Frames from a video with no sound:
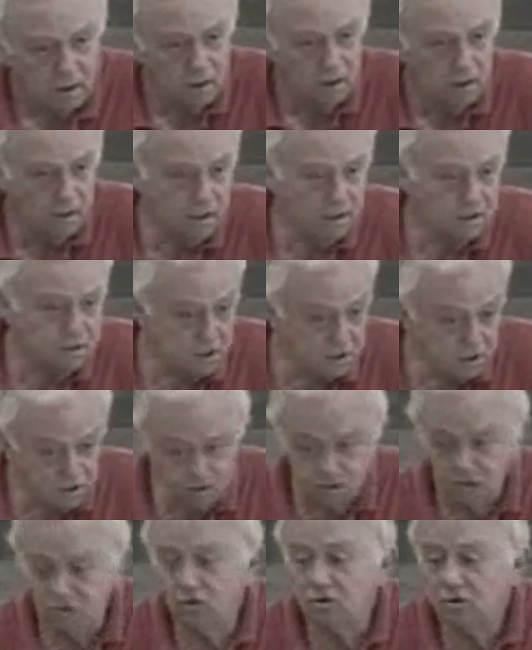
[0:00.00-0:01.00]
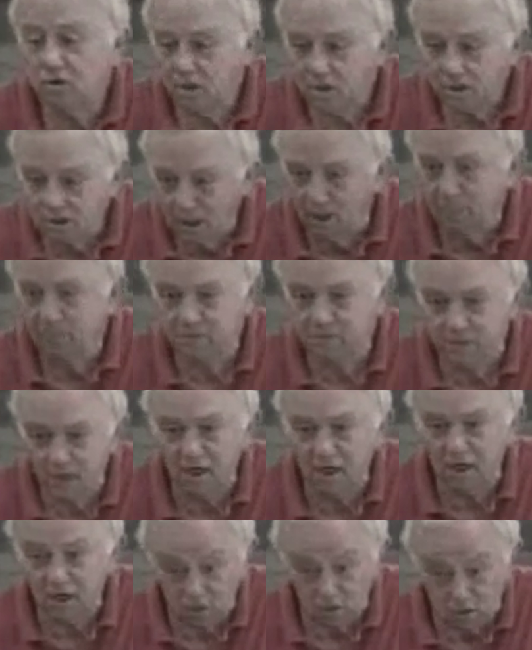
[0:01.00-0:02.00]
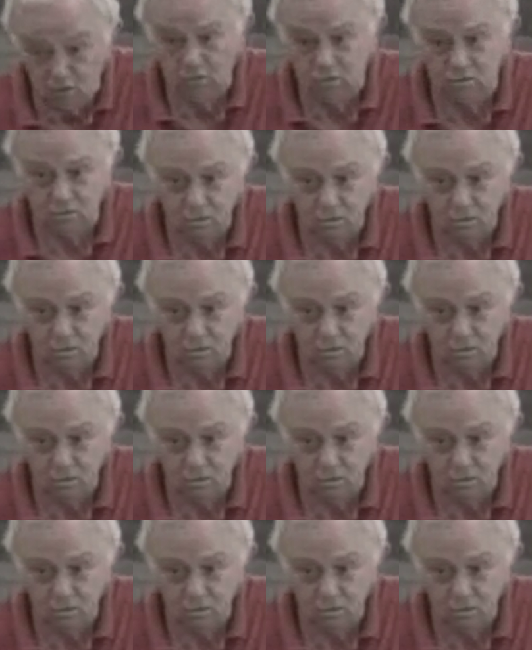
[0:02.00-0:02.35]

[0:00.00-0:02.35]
And I said, it's not that I'm telling you